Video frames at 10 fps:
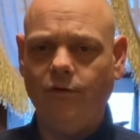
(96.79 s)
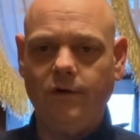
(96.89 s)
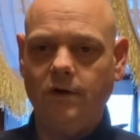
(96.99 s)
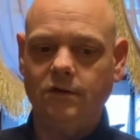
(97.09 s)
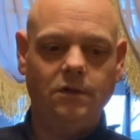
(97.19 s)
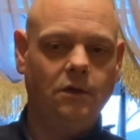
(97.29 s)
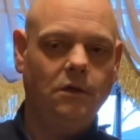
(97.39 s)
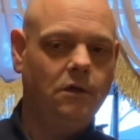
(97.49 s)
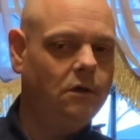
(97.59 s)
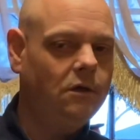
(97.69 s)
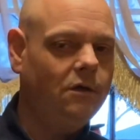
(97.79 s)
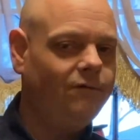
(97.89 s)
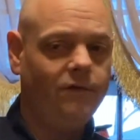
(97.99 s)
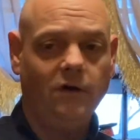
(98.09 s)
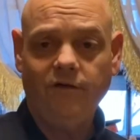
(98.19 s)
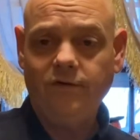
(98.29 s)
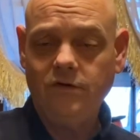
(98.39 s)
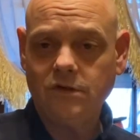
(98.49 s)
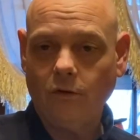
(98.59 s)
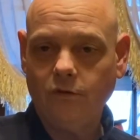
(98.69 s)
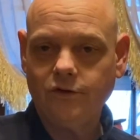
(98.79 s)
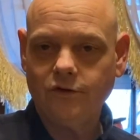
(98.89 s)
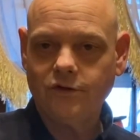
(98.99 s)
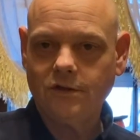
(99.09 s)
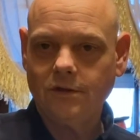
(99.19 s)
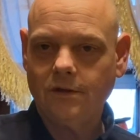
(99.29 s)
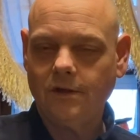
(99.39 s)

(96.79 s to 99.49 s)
There's very few soldiers,